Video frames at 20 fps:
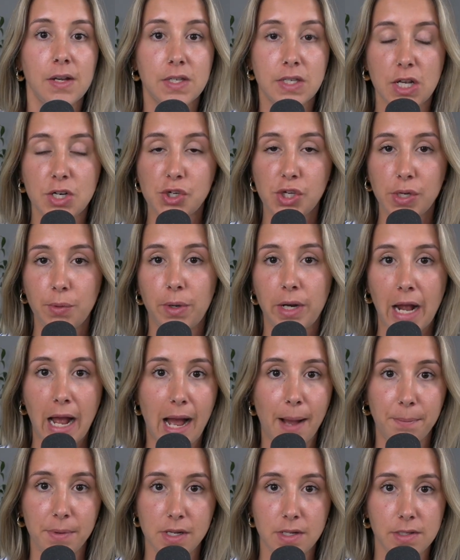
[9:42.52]
essentially what
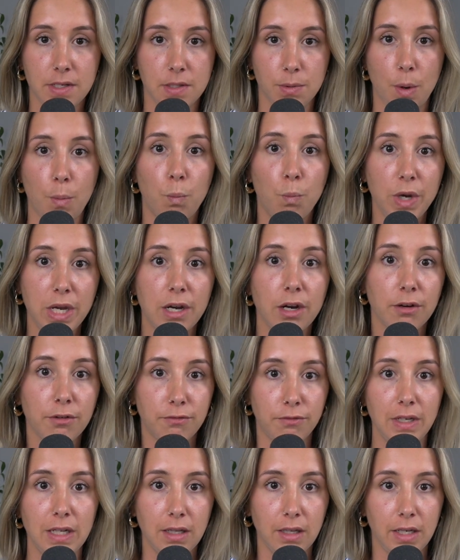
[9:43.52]
happens is when we are
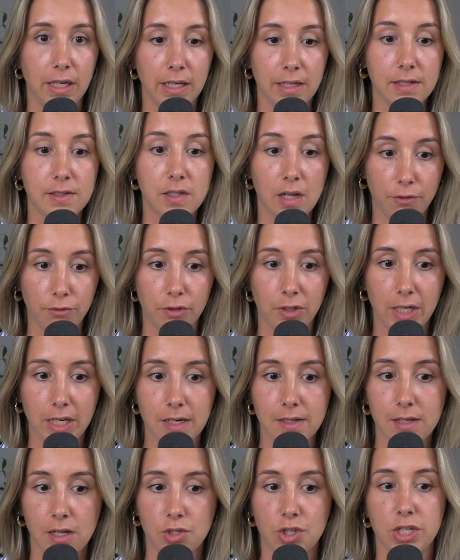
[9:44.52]
feeling
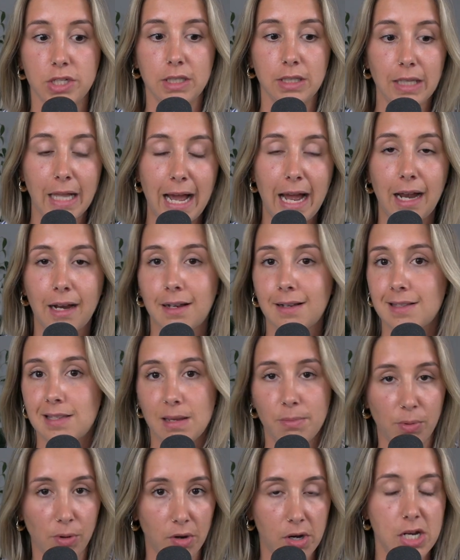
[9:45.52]
suffering, such as lack,
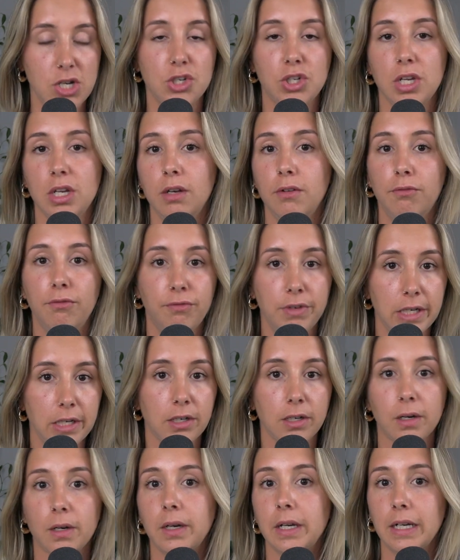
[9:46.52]
separation,
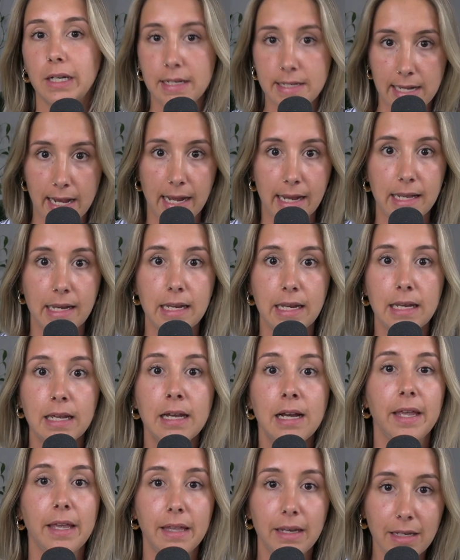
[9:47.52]
fear, anxiety,
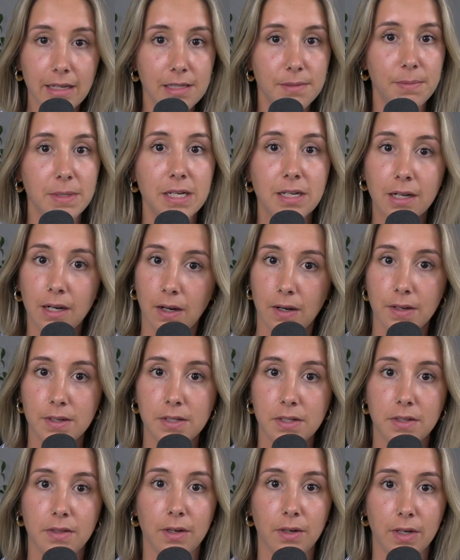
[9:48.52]
it is
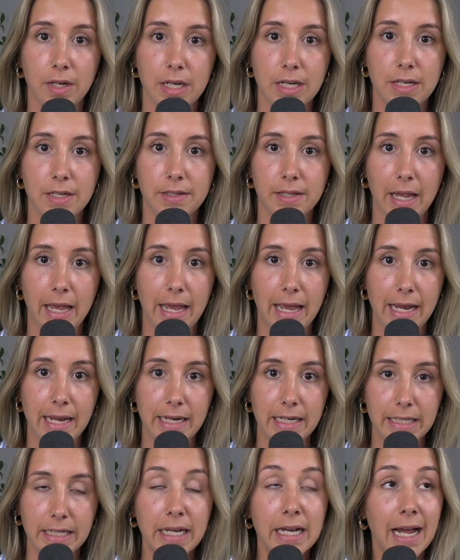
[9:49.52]
because there is
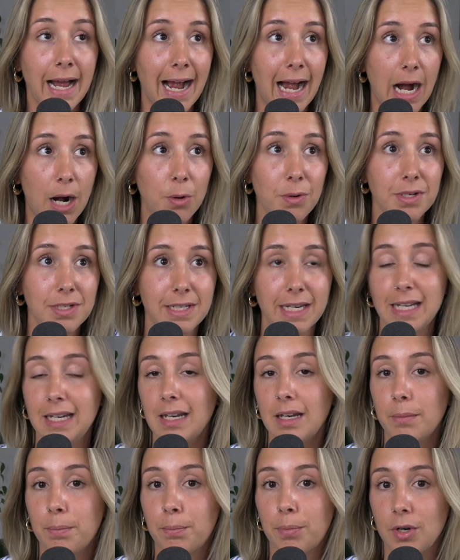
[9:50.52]
a
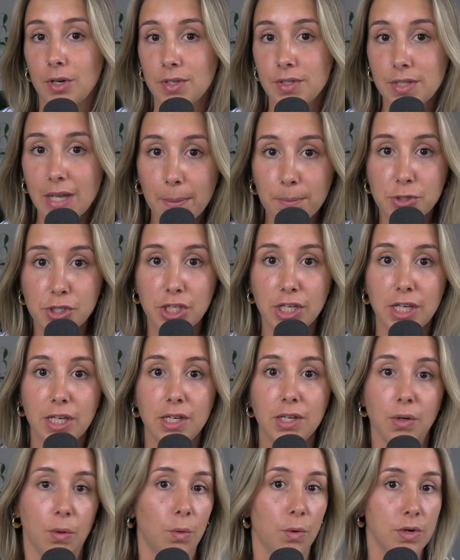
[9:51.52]
outdated
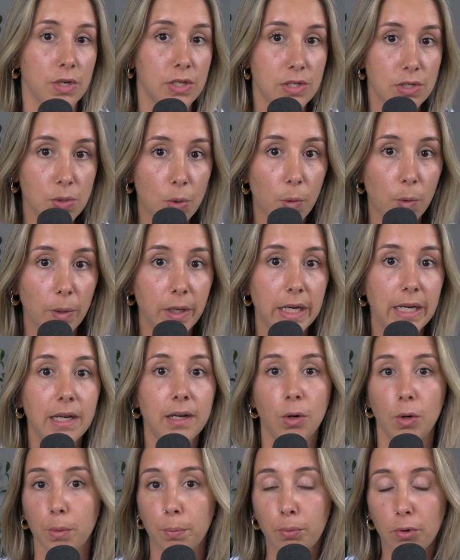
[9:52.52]
perception or
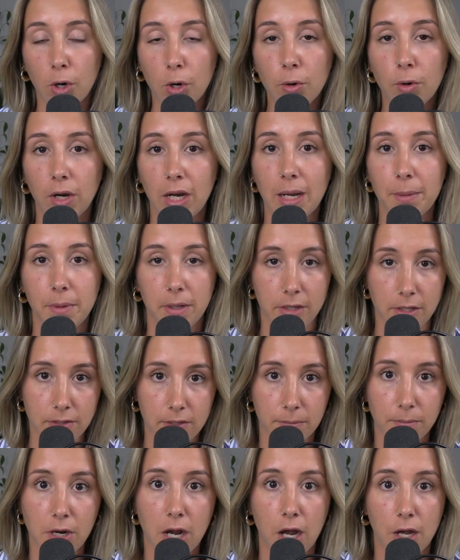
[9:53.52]
story or program in the
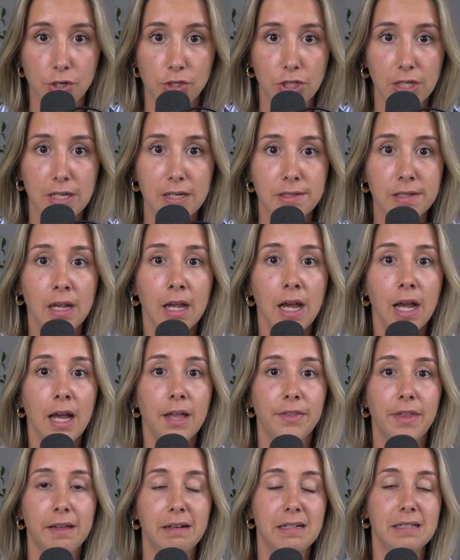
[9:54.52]
subconscious
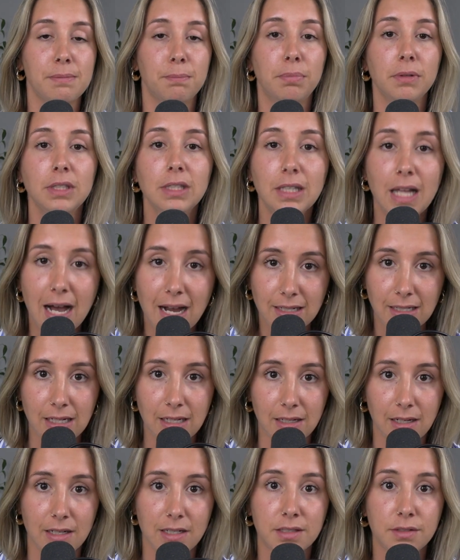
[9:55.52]
that is
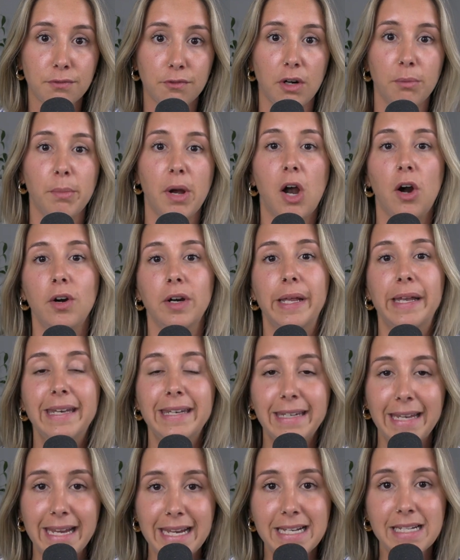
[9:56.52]
blocking us from our
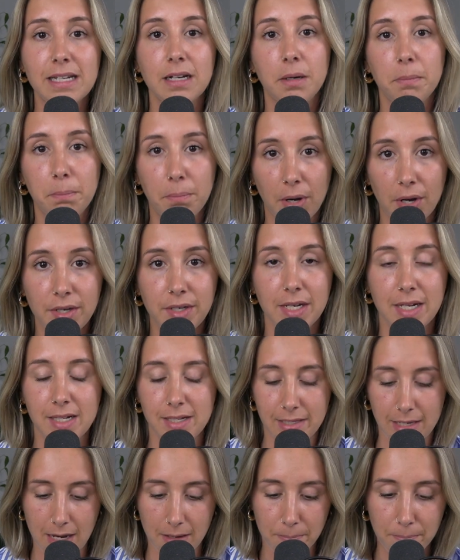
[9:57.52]
innate
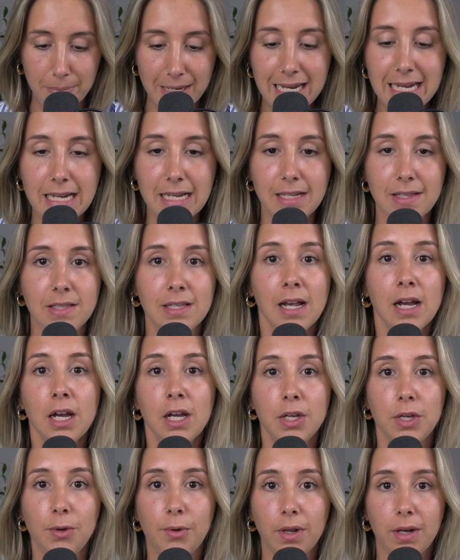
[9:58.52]
abundance and peace.
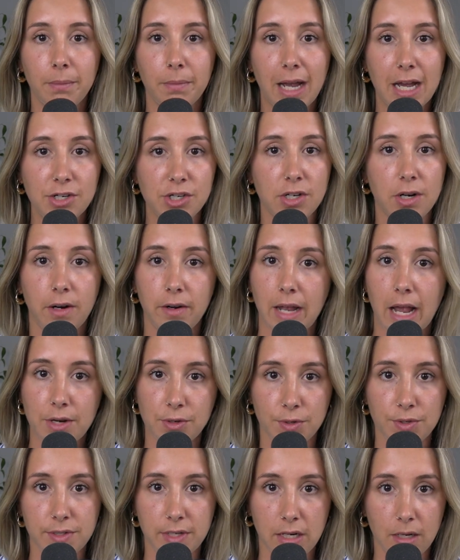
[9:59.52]
You can imagine our
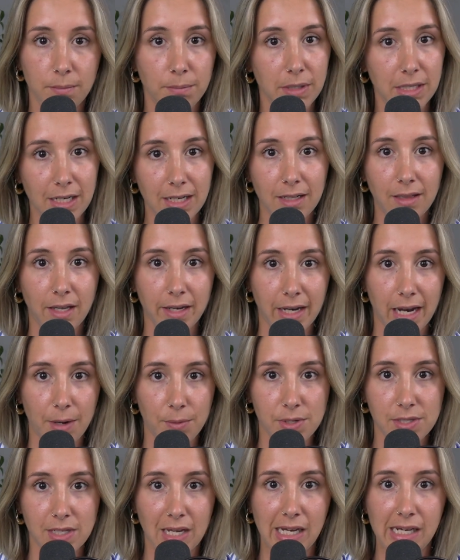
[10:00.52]
natural state of being, like I
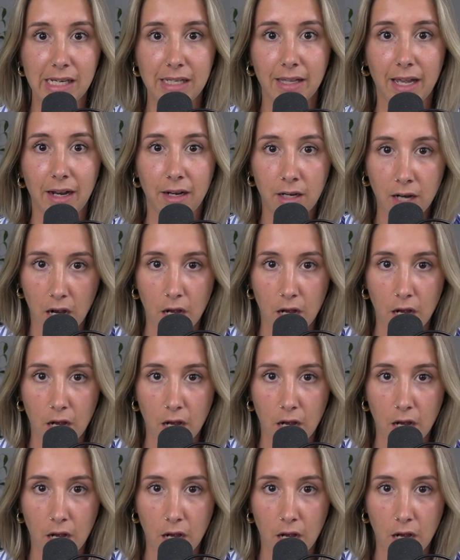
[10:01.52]
was saying, that